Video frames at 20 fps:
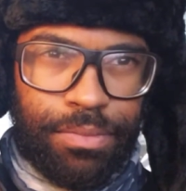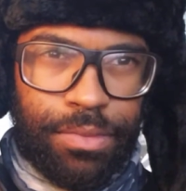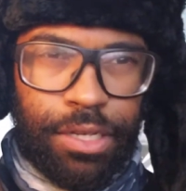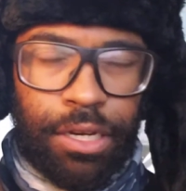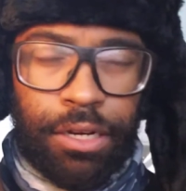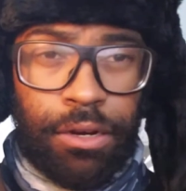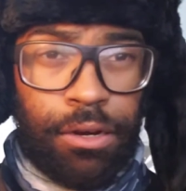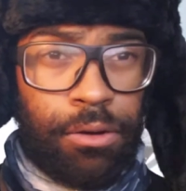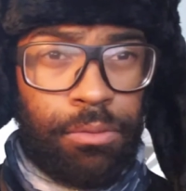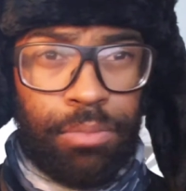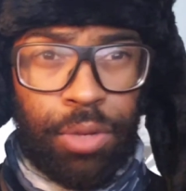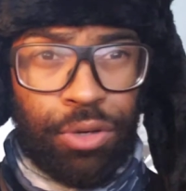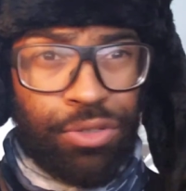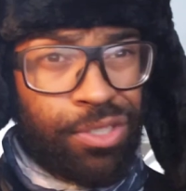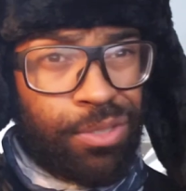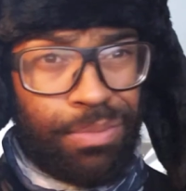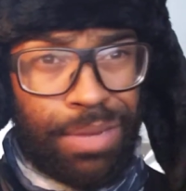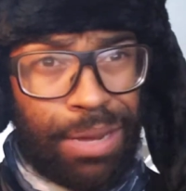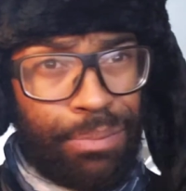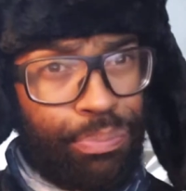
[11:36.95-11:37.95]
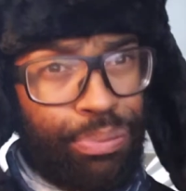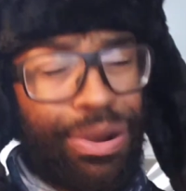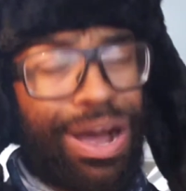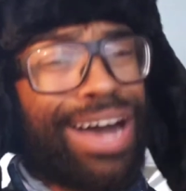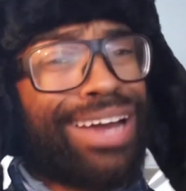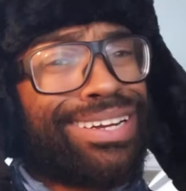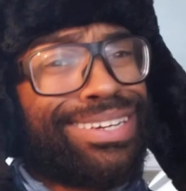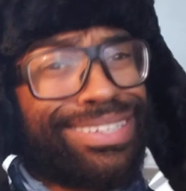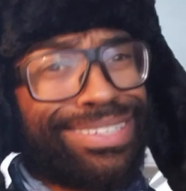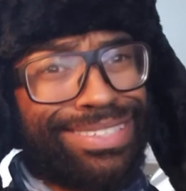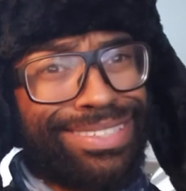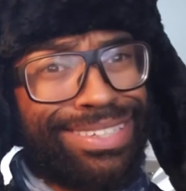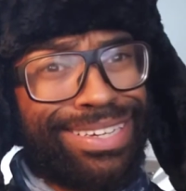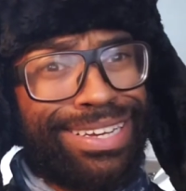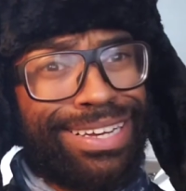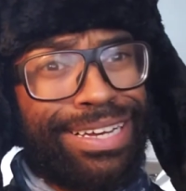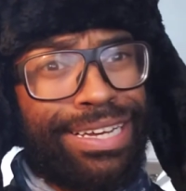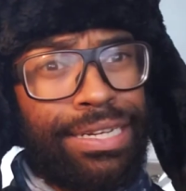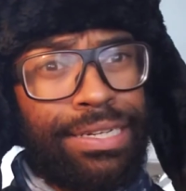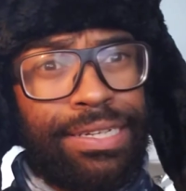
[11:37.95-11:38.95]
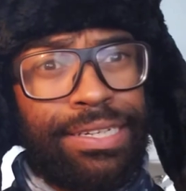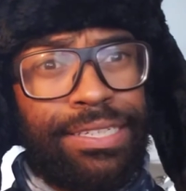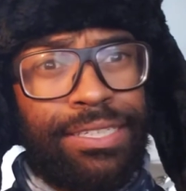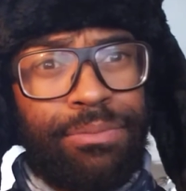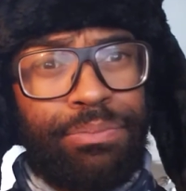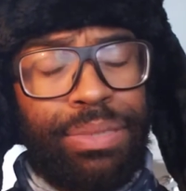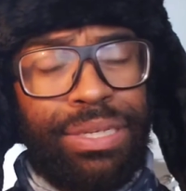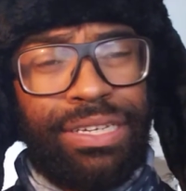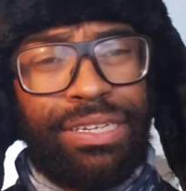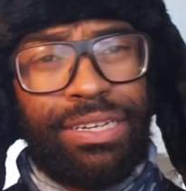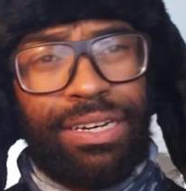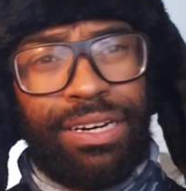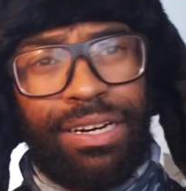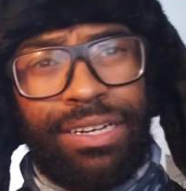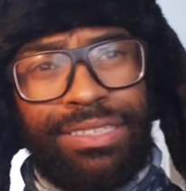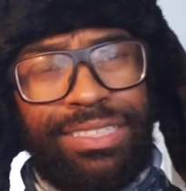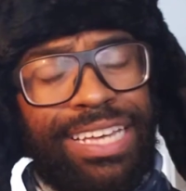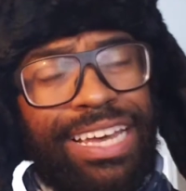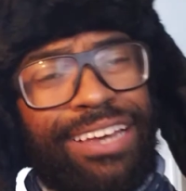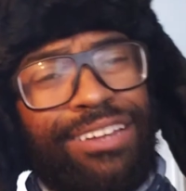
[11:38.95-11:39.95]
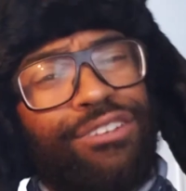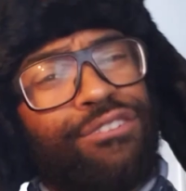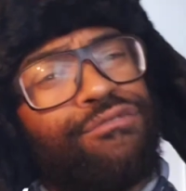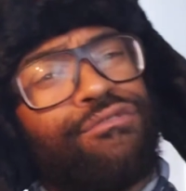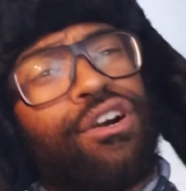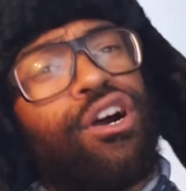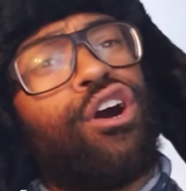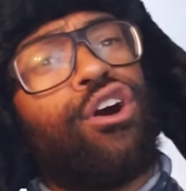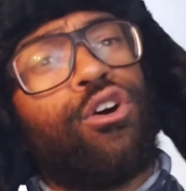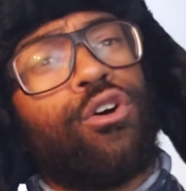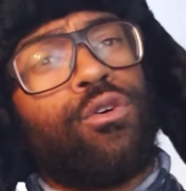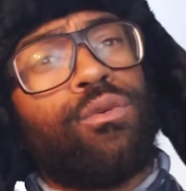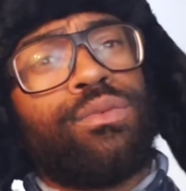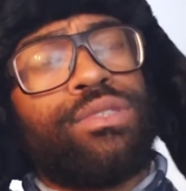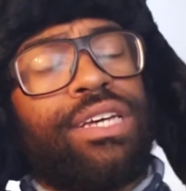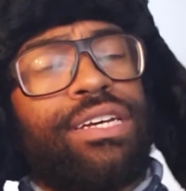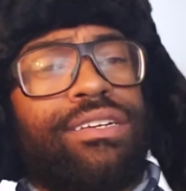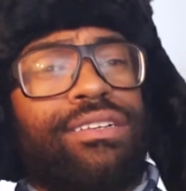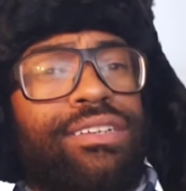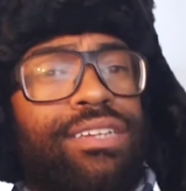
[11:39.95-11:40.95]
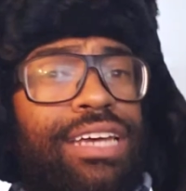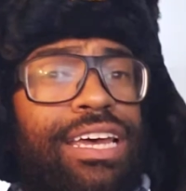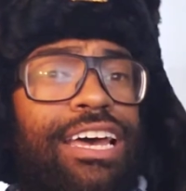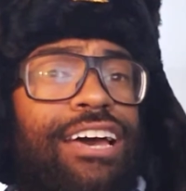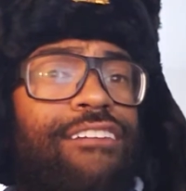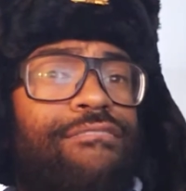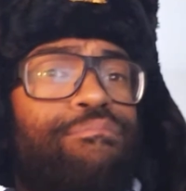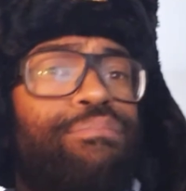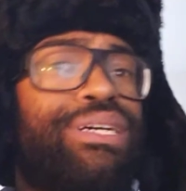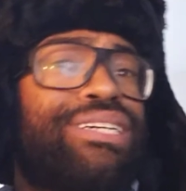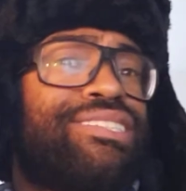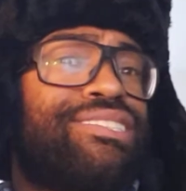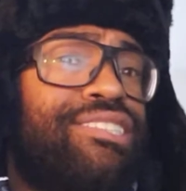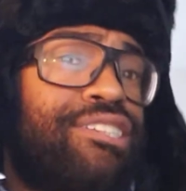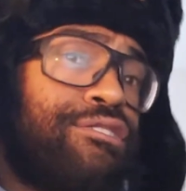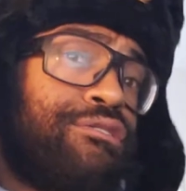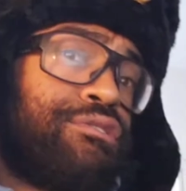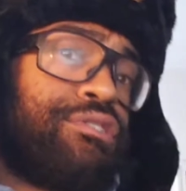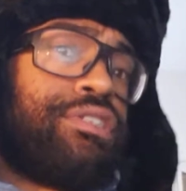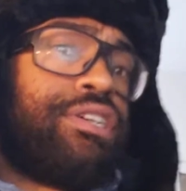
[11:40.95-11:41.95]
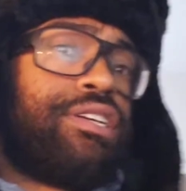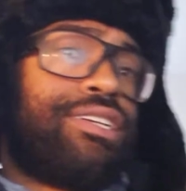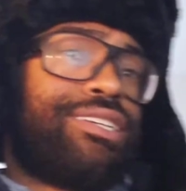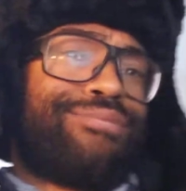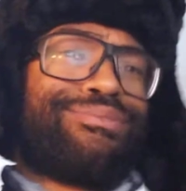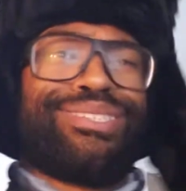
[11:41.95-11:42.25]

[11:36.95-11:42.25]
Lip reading: Most of my products need to be tailored for homes that are going to have mixed children in it,